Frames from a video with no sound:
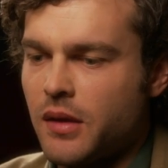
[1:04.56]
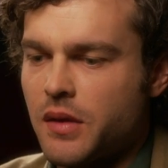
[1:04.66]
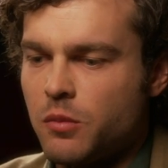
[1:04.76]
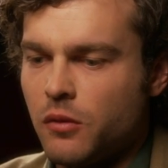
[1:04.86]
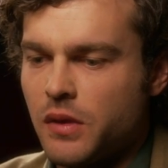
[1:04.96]
think
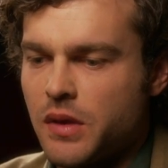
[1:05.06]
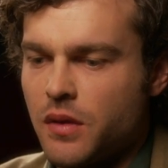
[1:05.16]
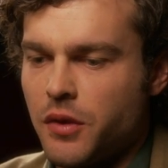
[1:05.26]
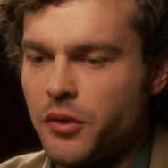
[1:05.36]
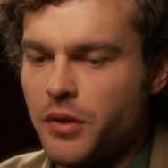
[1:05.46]
this movie's in
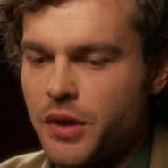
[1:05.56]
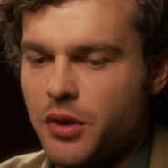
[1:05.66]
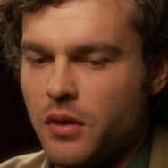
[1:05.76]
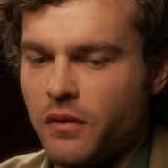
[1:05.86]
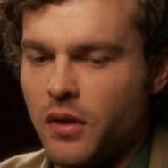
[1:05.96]
the
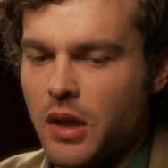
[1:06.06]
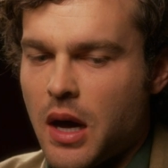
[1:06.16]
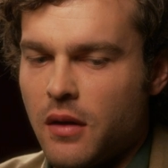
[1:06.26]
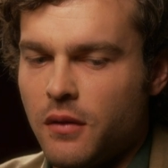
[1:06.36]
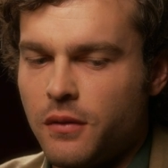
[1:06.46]
tradition of a
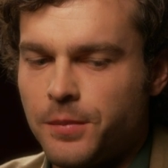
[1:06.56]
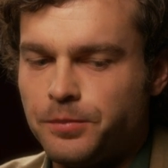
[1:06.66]
lot of